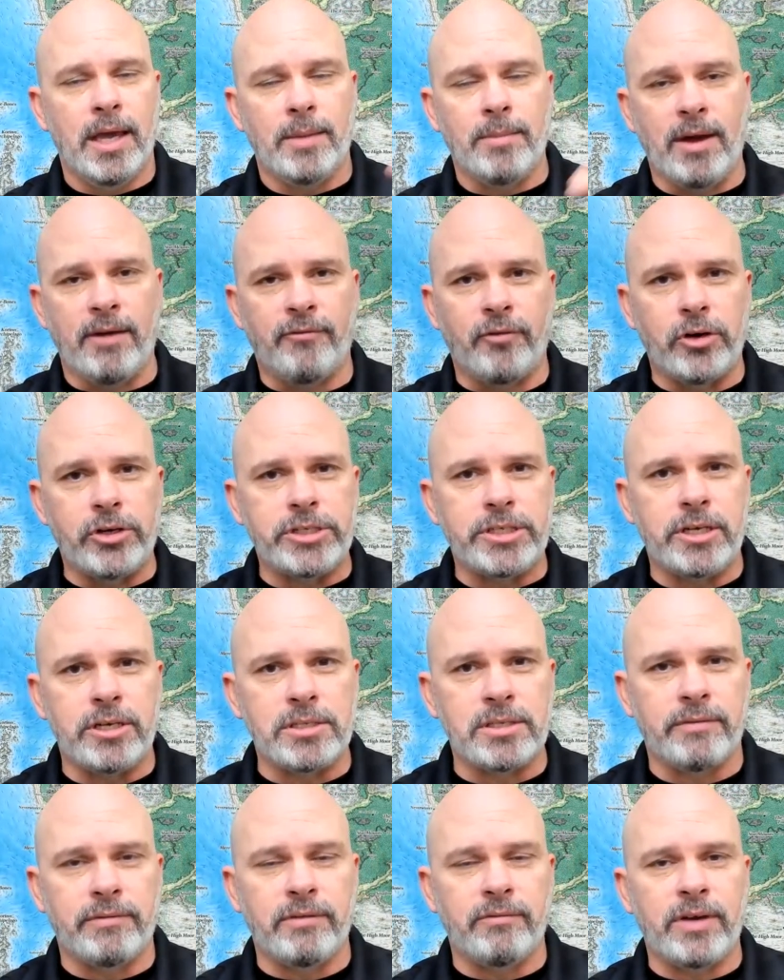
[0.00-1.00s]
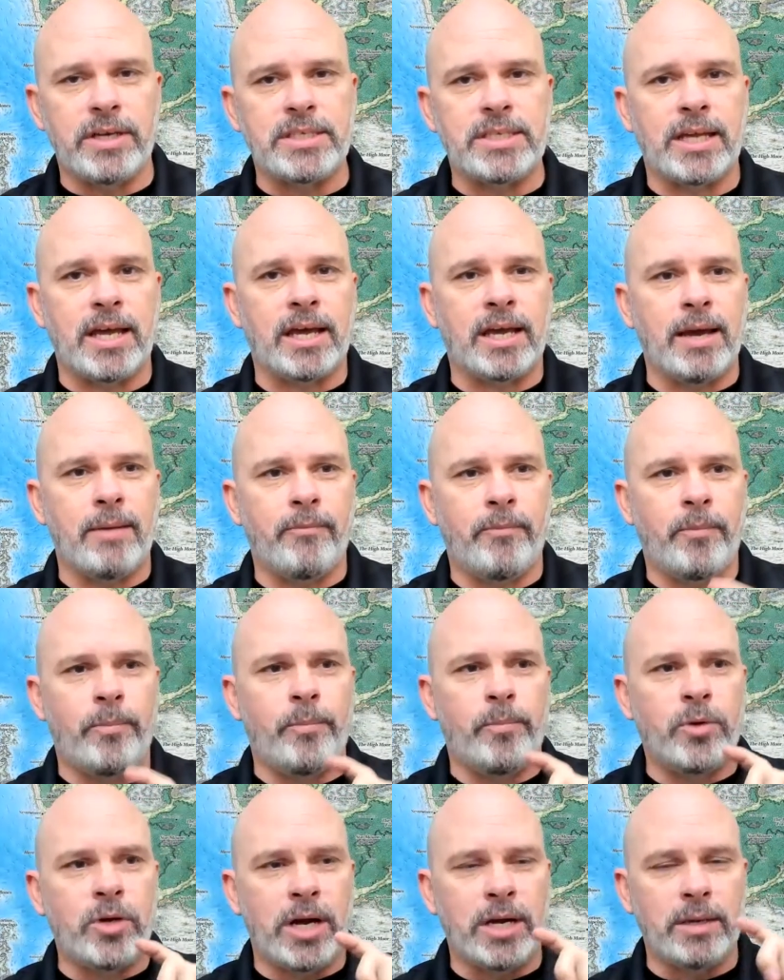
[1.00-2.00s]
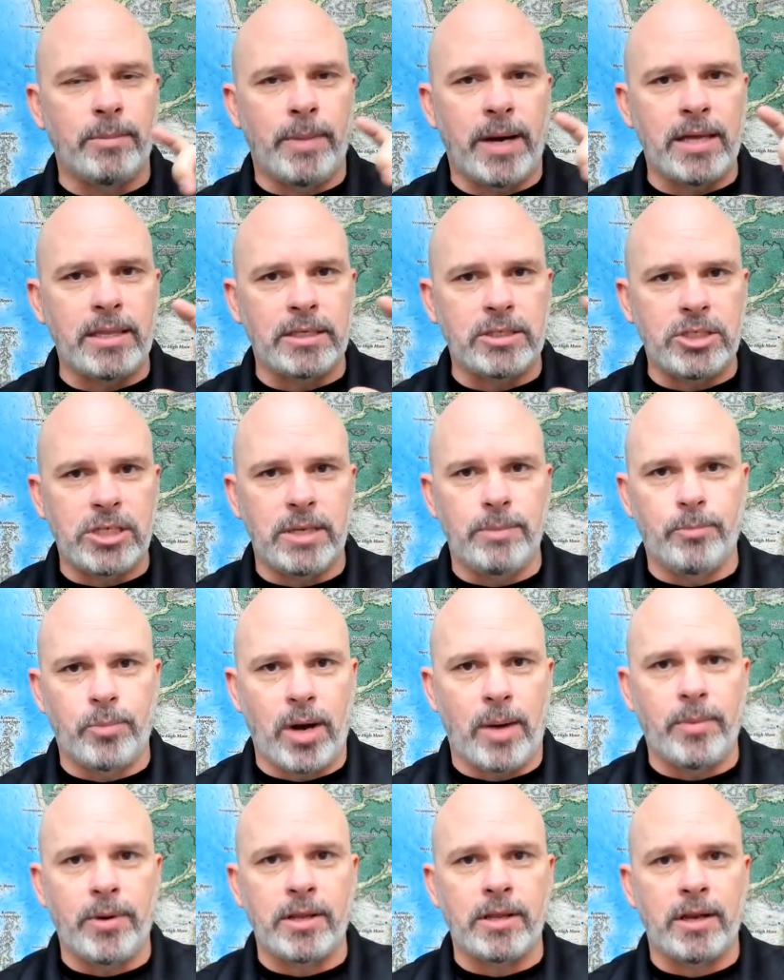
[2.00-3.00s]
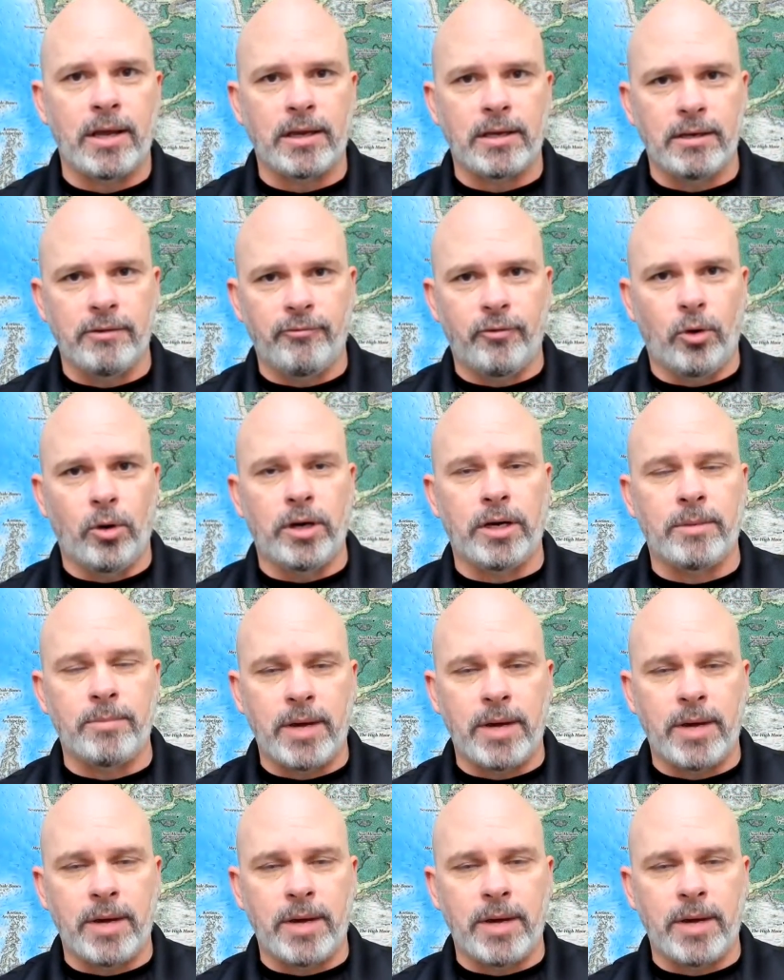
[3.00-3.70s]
In my first years of investing, I kept trying to buy the cheap property that I can afford.